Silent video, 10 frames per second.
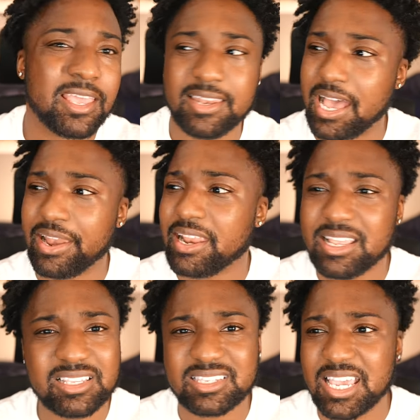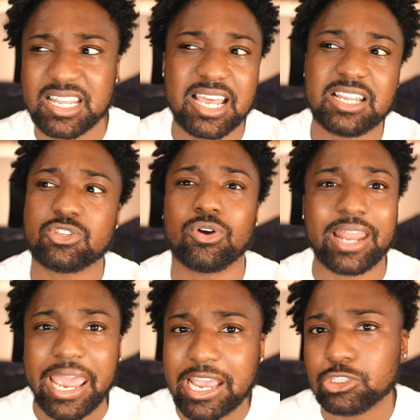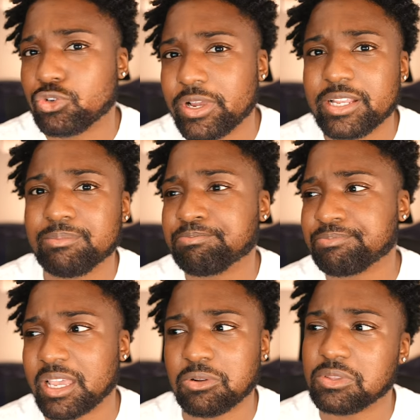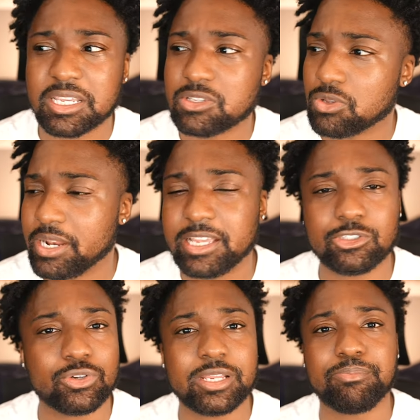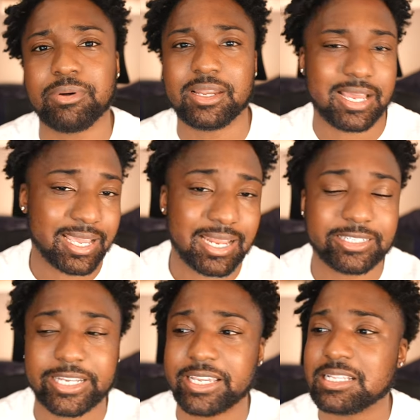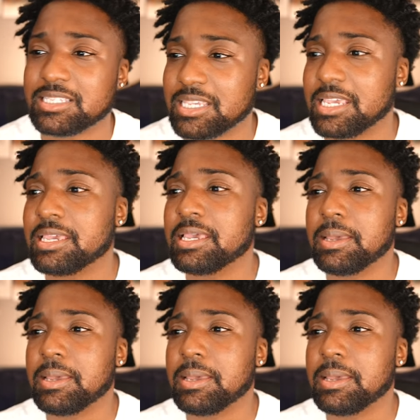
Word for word: Now, they didn't say that is on Android. I don't think it's on Android, but I gotta check and see.